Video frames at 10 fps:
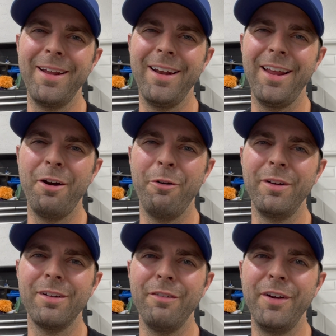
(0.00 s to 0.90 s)
I
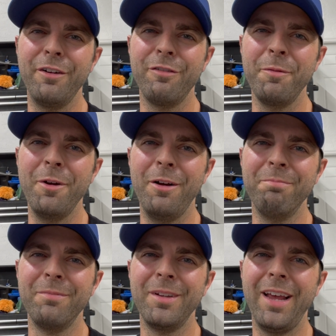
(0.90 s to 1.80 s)
always love hearing from y'all.
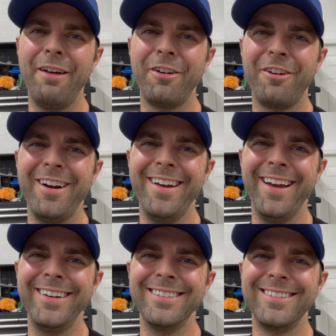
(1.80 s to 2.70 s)
Have a great night.